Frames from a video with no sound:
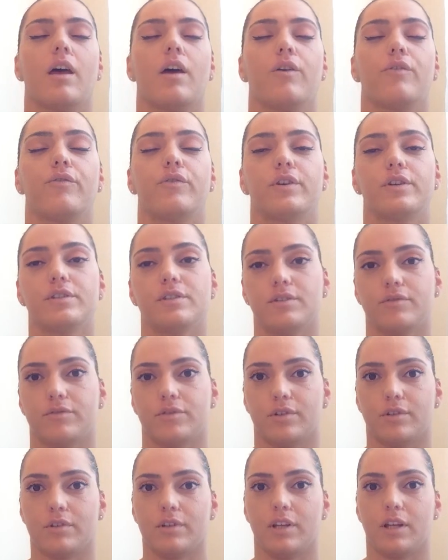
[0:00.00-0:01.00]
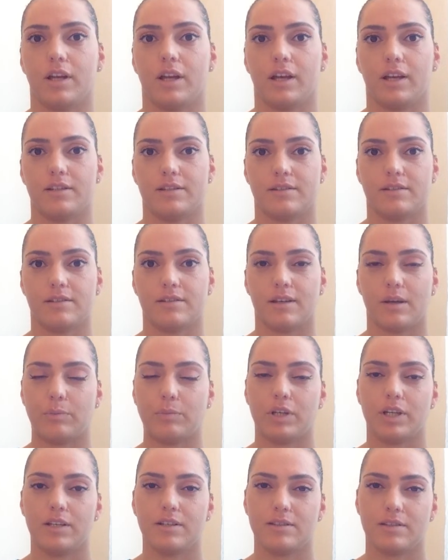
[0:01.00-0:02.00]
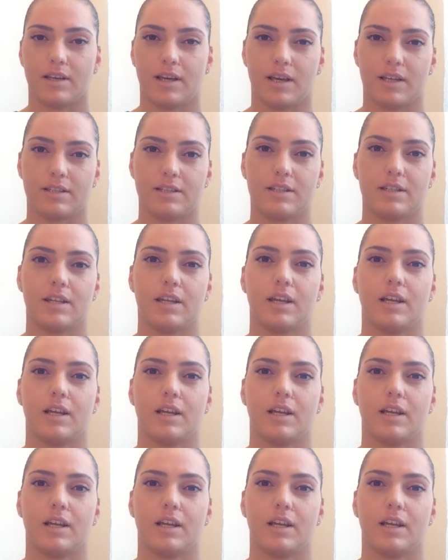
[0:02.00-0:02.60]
First of all, as somebody said,